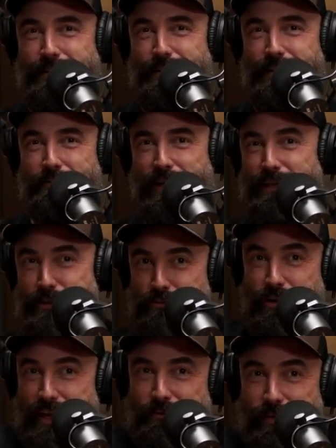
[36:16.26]
if that's
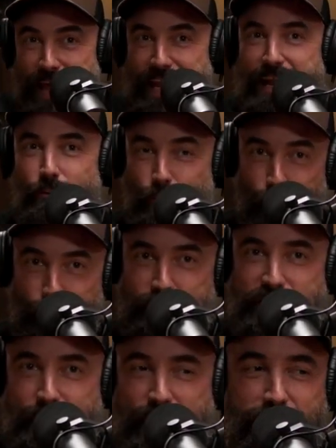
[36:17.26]
if that holds
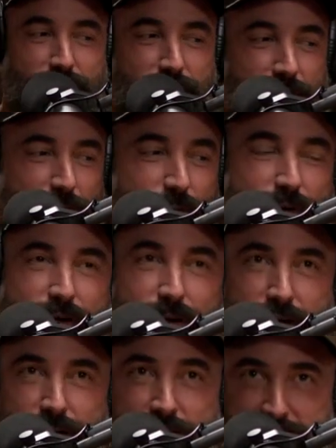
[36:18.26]
to be true,
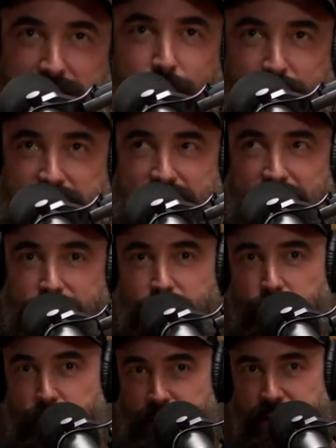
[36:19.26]
because I would say
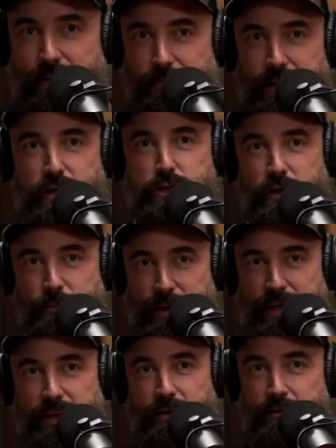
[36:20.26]
from the definition of
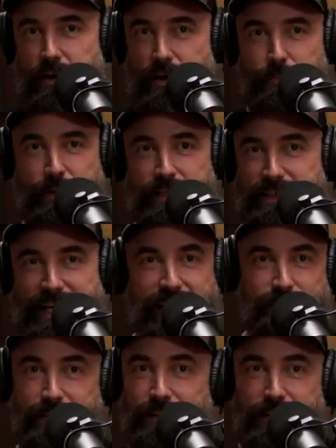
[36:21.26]
being in a crowded place, like
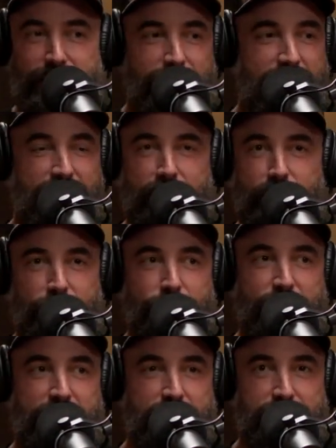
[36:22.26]
I, I got to go to
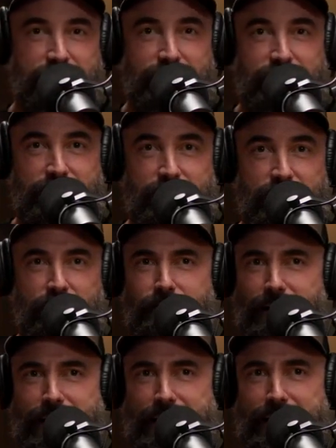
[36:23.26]
Vegas. anymore. I oh, used
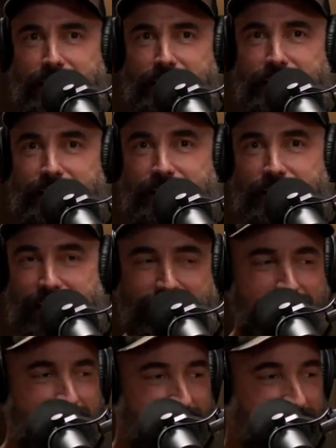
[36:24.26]
oh, to I hate it. I, I
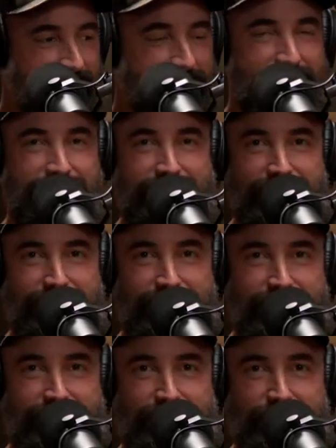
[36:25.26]
used to it. enjoy it. I
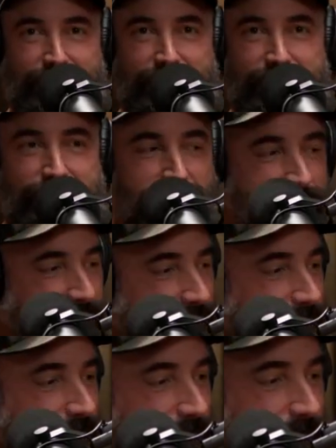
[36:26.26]
thought, oh, I,
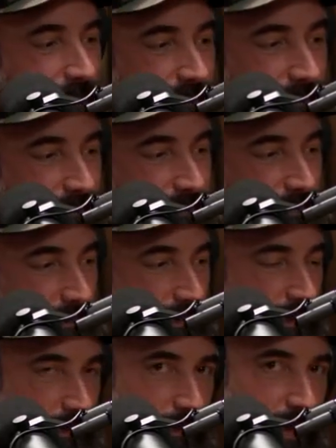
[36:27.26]
I I couldn't sit
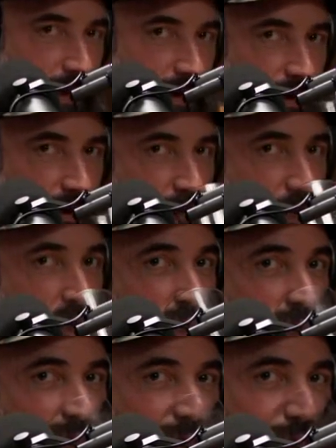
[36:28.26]
with myself,
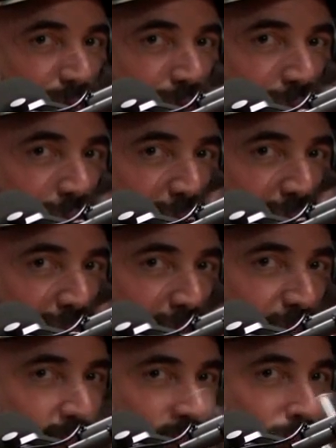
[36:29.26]
Travis. That's what it
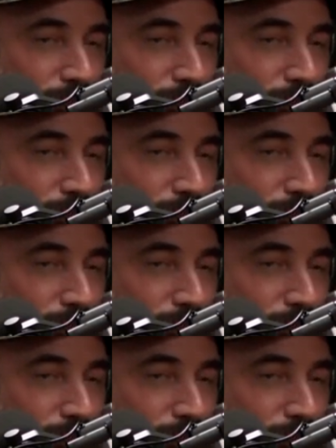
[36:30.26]
was.